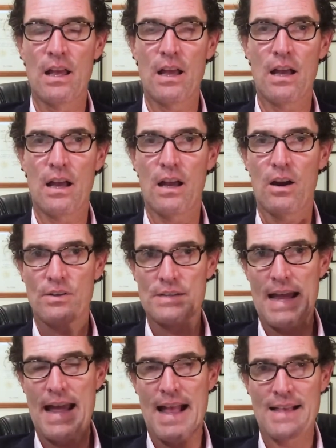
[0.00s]
or
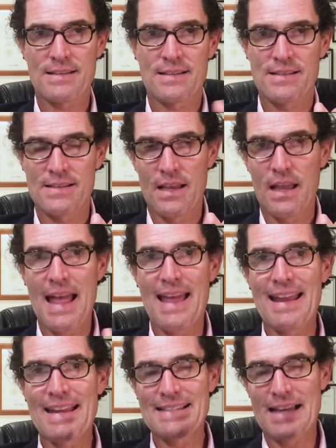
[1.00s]
tasks
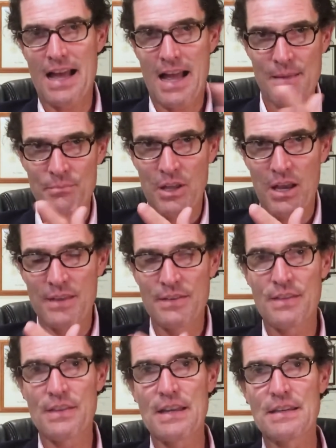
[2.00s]
and a timeline
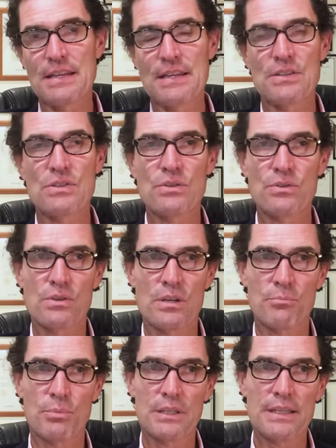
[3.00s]
that they need to
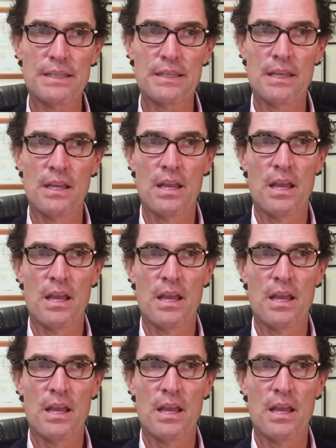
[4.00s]
complete.